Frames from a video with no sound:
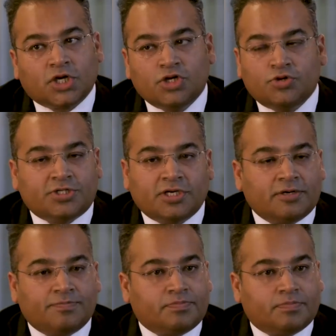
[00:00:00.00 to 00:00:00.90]
Can you see
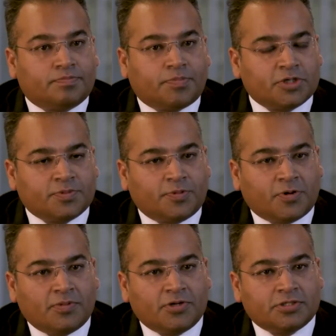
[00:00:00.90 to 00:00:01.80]
a possible
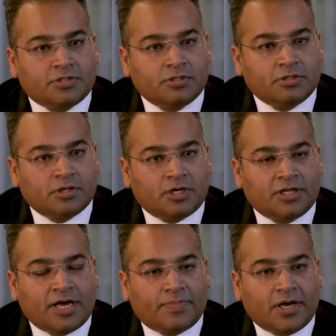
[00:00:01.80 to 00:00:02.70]
Prime Minister
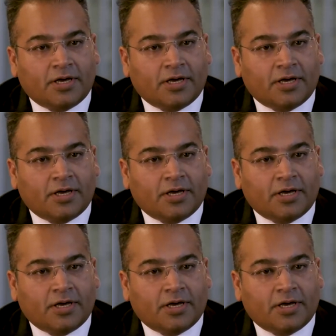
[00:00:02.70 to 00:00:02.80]
in that